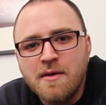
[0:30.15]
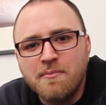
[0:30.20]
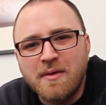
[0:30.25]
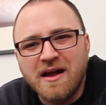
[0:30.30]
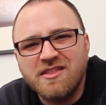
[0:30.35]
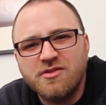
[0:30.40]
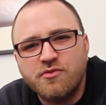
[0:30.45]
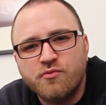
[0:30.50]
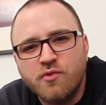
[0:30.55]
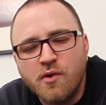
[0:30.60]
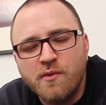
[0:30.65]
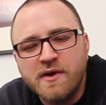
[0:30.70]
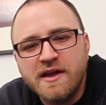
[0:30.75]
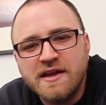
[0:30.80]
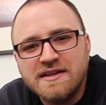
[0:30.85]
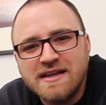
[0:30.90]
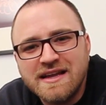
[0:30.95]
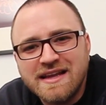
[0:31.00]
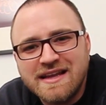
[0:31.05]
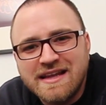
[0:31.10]
by
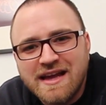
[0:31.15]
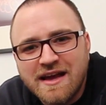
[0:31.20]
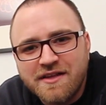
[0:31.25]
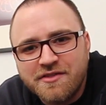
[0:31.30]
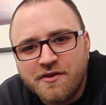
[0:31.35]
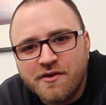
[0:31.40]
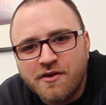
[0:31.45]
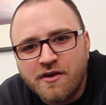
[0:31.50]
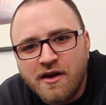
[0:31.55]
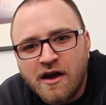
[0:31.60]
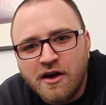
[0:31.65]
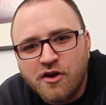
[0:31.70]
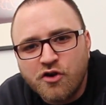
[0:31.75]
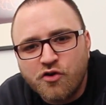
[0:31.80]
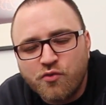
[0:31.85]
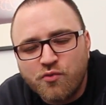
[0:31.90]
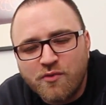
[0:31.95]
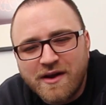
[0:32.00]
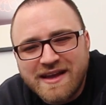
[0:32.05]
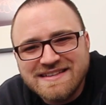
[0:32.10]
throwing together a
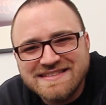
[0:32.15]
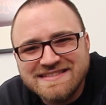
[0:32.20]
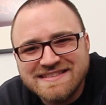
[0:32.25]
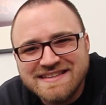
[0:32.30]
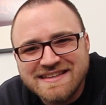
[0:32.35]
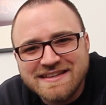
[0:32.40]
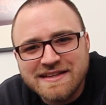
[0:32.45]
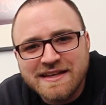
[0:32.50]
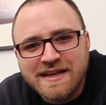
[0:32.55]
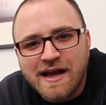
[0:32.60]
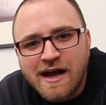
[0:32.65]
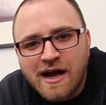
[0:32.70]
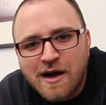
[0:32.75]
crazily